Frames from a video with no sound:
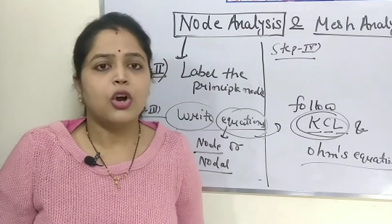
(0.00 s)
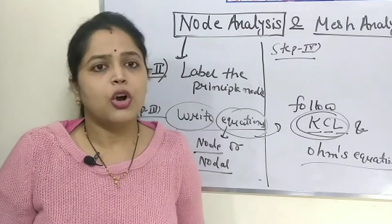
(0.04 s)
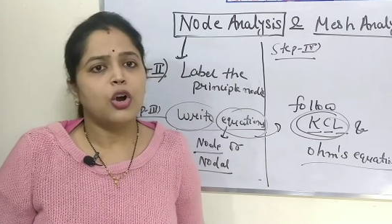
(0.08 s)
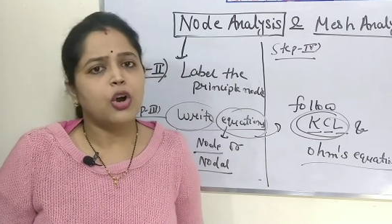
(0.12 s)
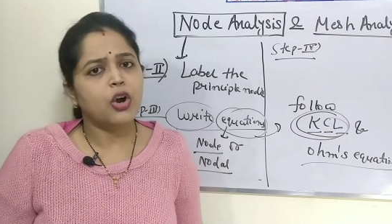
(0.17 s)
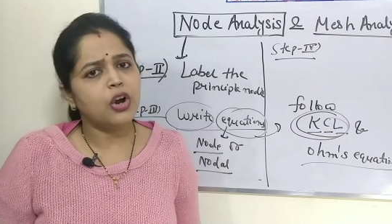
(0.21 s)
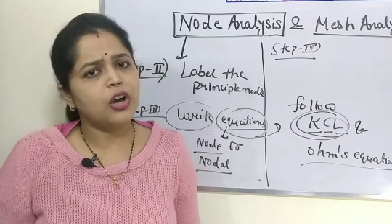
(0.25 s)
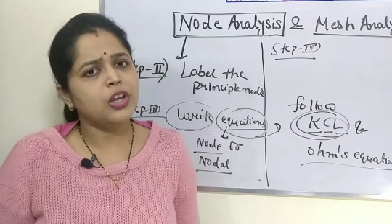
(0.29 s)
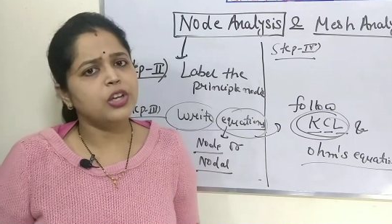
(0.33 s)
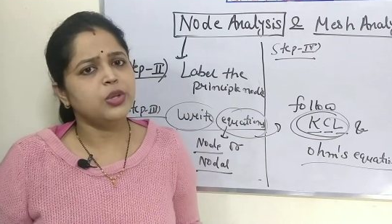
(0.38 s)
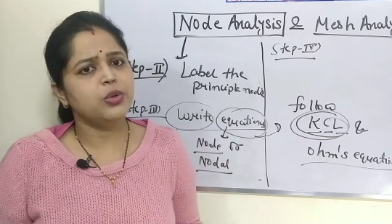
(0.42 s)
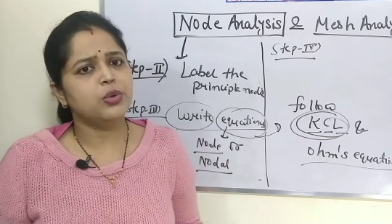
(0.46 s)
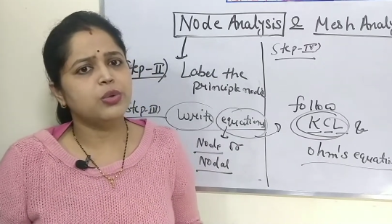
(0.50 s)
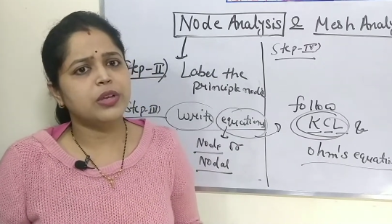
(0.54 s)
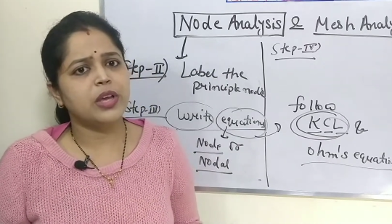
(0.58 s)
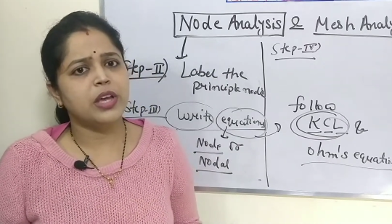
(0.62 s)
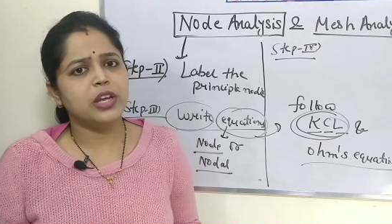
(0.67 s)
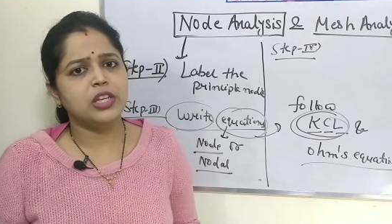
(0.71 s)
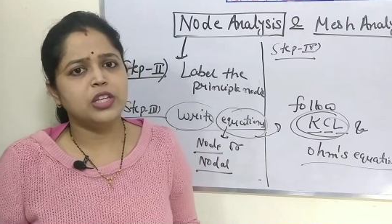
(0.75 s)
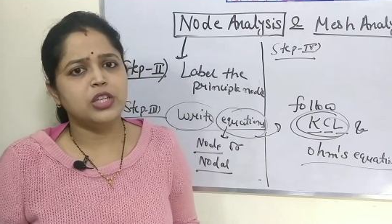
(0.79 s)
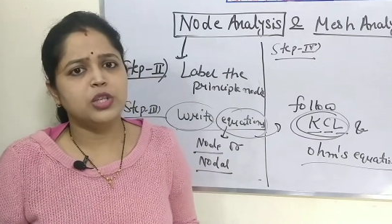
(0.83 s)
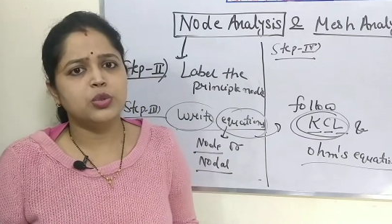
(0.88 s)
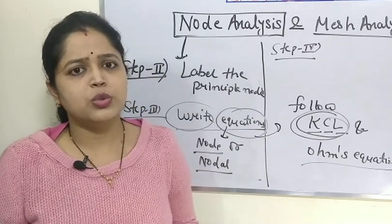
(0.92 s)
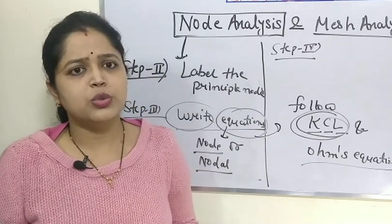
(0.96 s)
or you
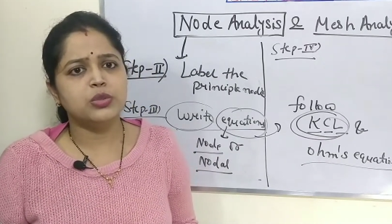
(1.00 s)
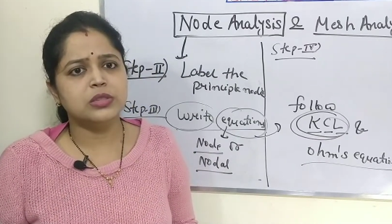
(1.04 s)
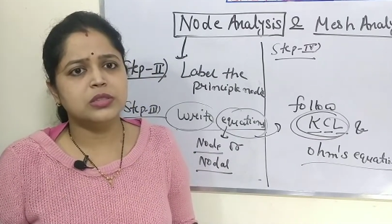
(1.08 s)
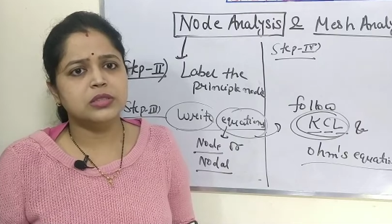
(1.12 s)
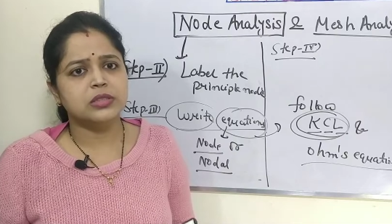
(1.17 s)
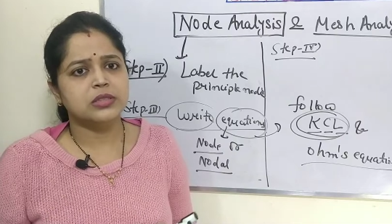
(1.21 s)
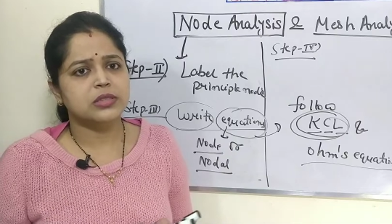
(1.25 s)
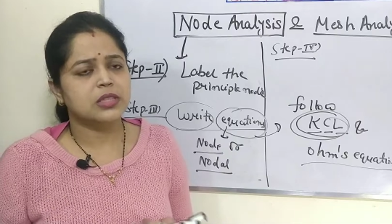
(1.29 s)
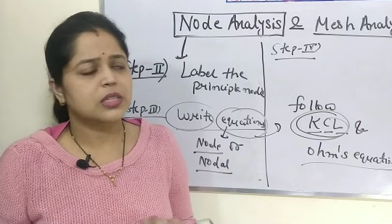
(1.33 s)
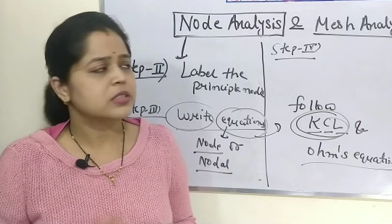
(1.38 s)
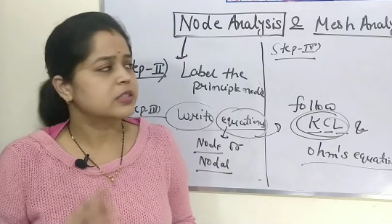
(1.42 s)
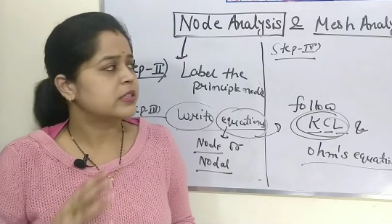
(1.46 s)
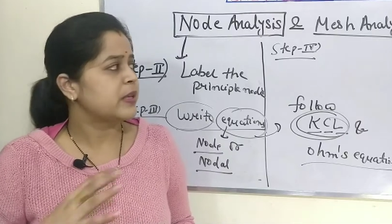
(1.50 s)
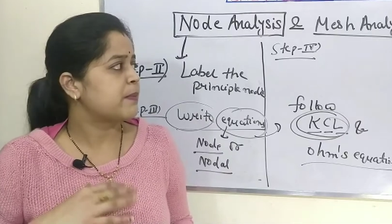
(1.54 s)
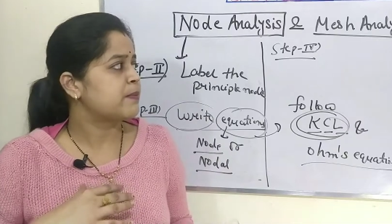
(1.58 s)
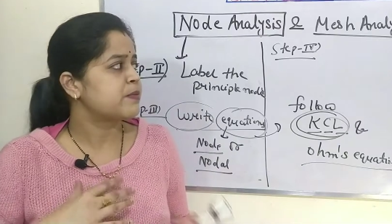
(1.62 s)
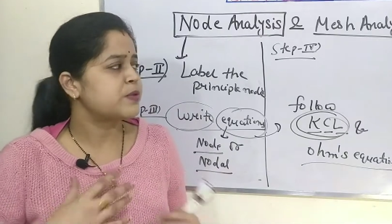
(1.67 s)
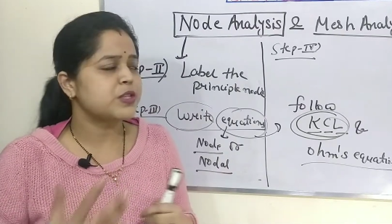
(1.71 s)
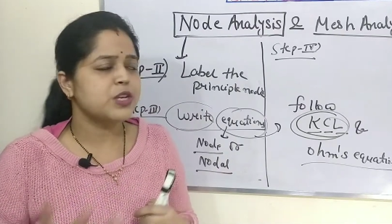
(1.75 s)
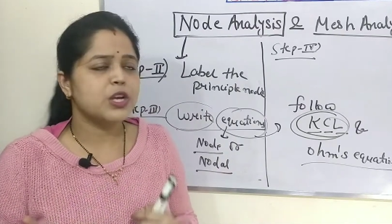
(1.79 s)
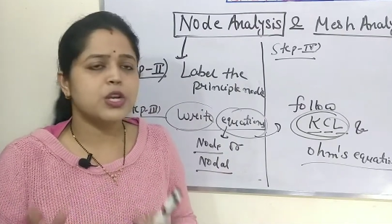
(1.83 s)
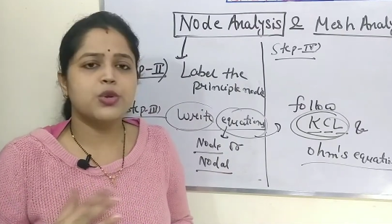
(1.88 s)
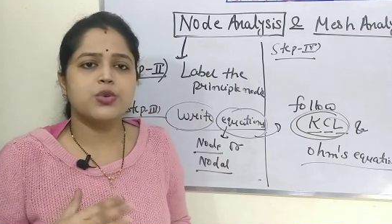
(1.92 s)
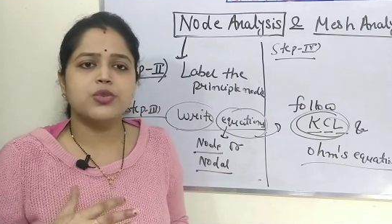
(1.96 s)
can use
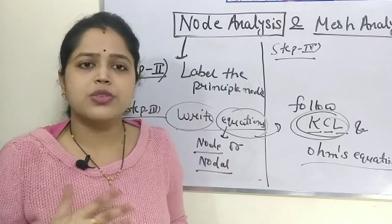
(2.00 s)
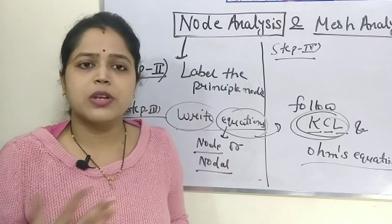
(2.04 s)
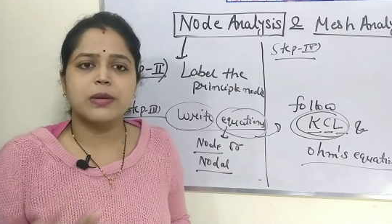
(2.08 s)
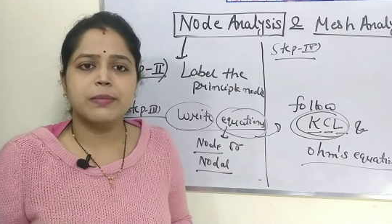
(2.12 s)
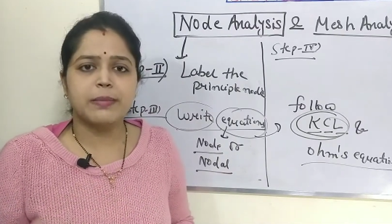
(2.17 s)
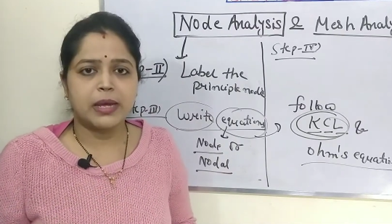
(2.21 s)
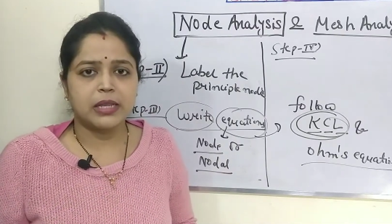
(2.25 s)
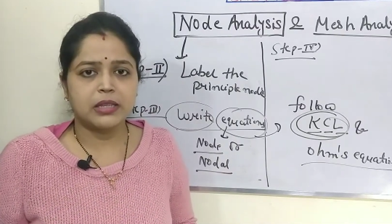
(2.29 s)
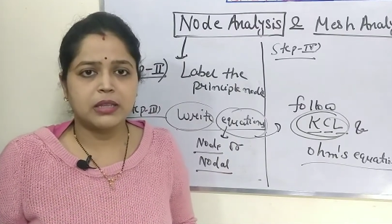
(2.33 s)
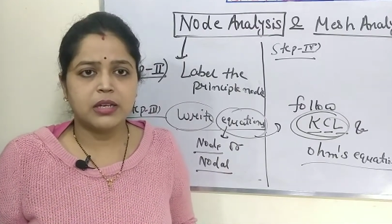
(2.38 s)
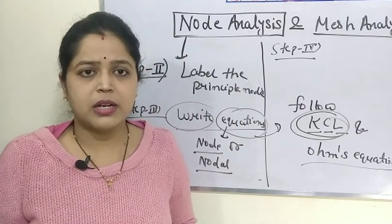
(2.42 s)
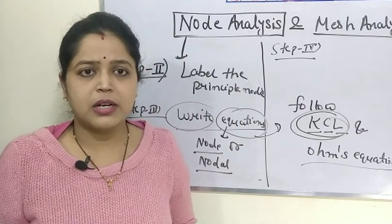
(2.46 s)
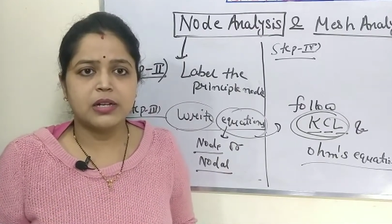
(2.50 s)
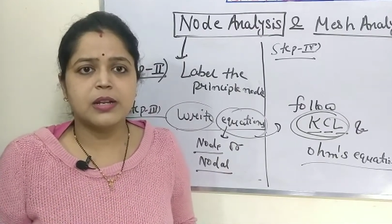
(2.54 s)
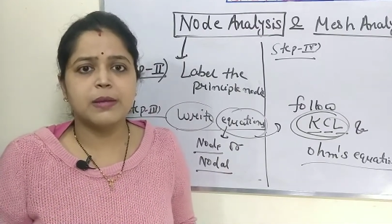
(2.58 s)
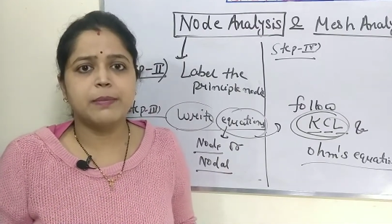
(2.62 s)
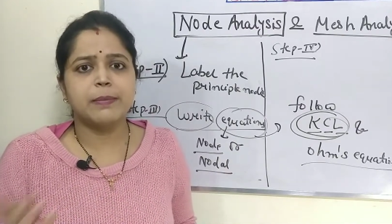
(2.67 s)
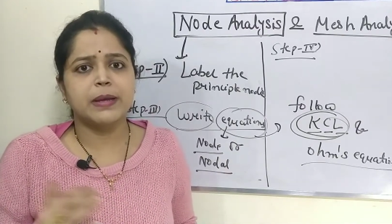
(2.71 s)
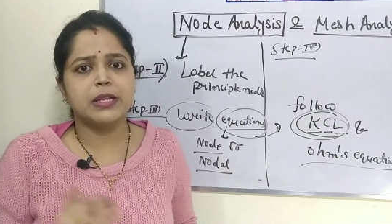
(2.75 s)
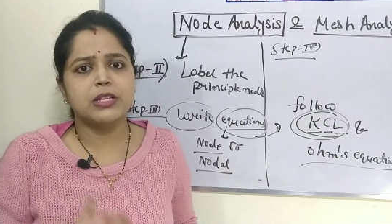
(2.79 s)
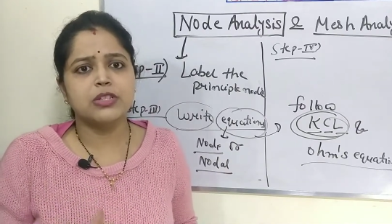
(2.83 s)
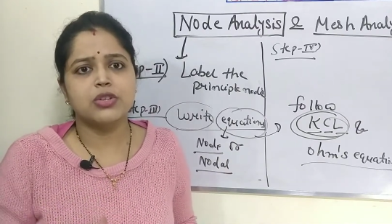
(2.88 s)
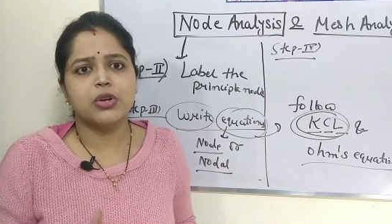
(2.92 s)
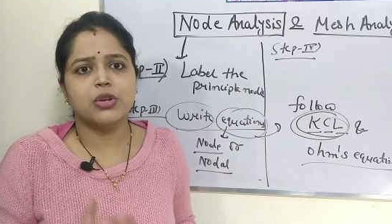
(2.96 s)
substitution method,
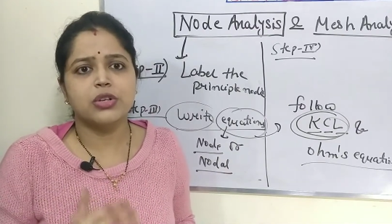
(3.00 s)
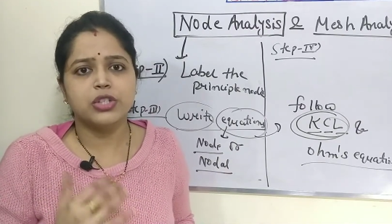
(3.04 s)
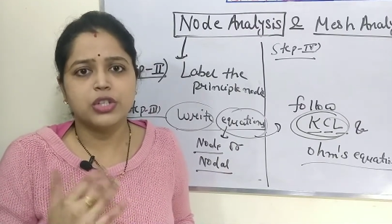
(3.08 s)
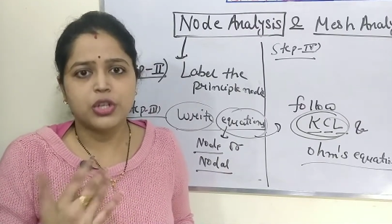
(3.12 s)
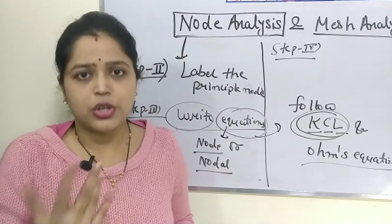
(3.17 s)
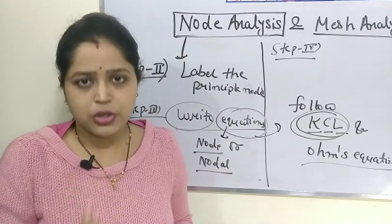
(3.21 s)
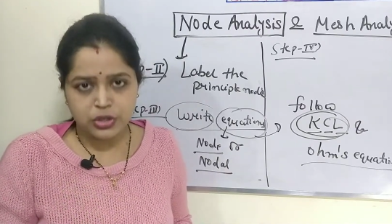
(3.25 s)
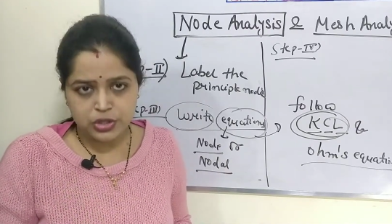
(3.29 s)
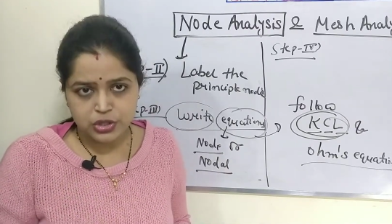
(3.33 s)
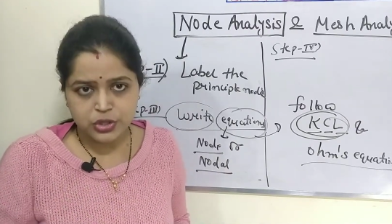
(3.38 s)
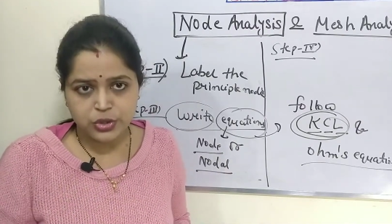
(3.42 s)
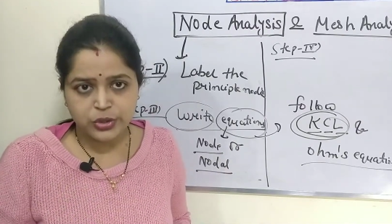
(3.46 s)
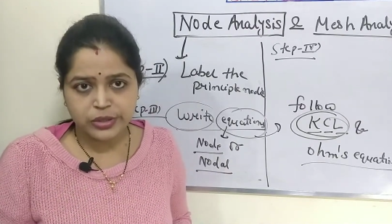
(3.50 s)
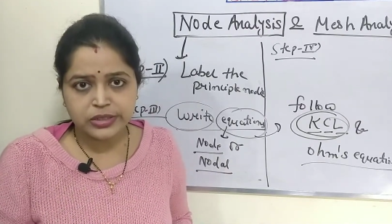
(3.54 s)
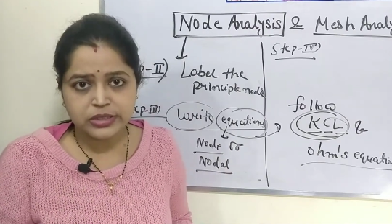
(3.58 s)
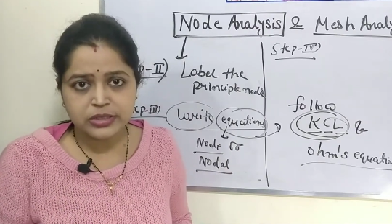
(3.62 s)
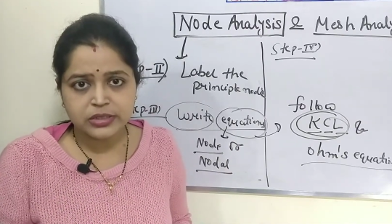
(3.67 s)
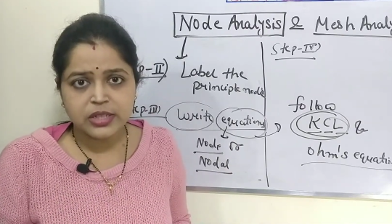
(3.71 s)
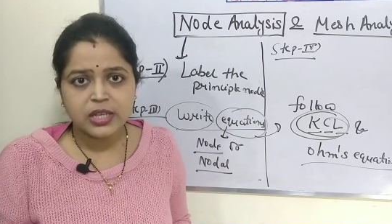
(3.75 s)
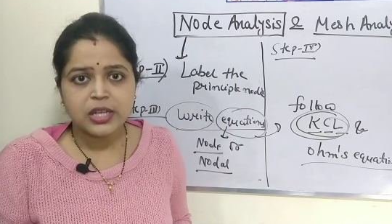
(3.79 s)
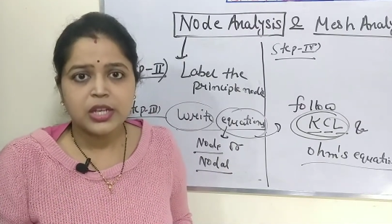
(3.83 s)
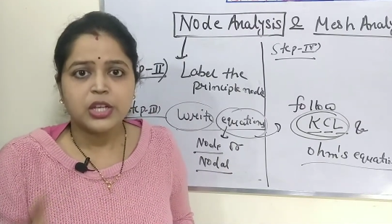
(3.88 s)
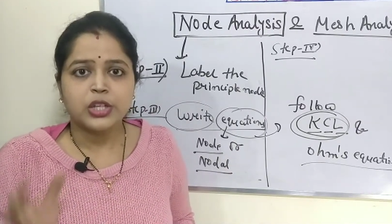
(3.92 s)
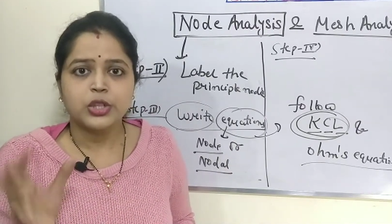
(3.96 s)
depends on your choice.